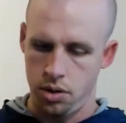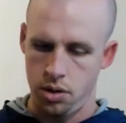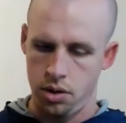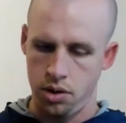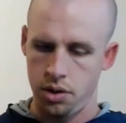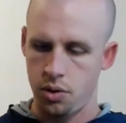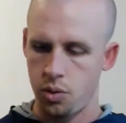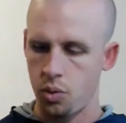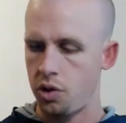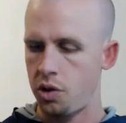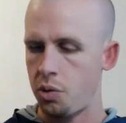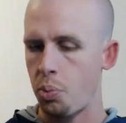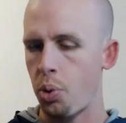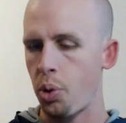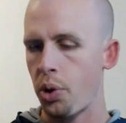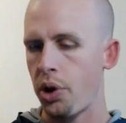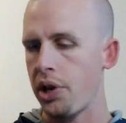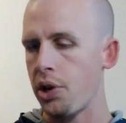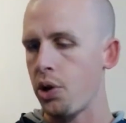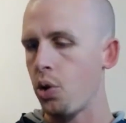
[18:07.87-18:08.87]
This one's
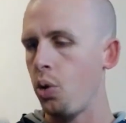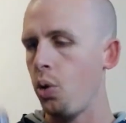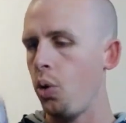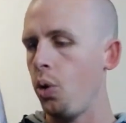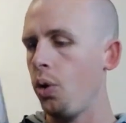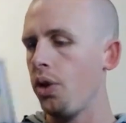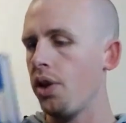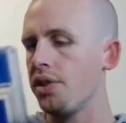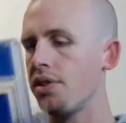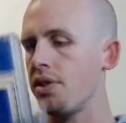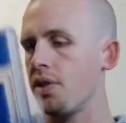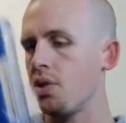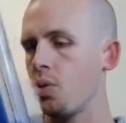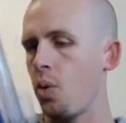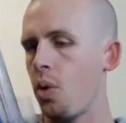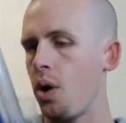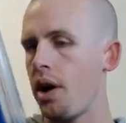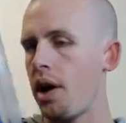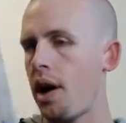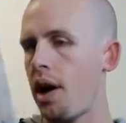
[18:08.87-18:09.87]
pretty cool. This is
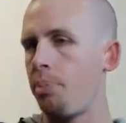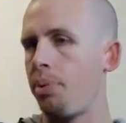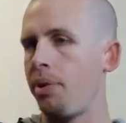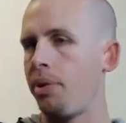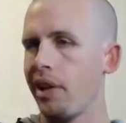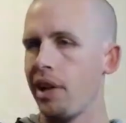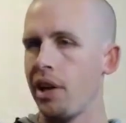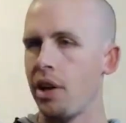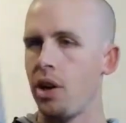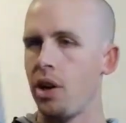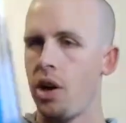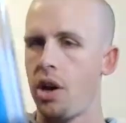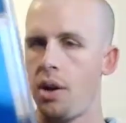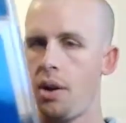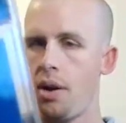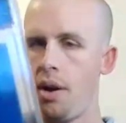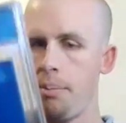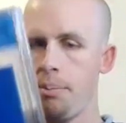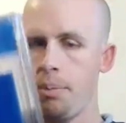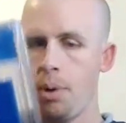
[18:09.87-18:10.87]
one I plan
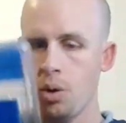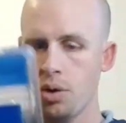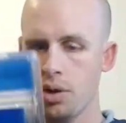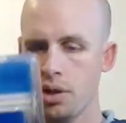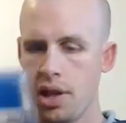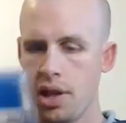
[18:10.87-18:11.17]
on most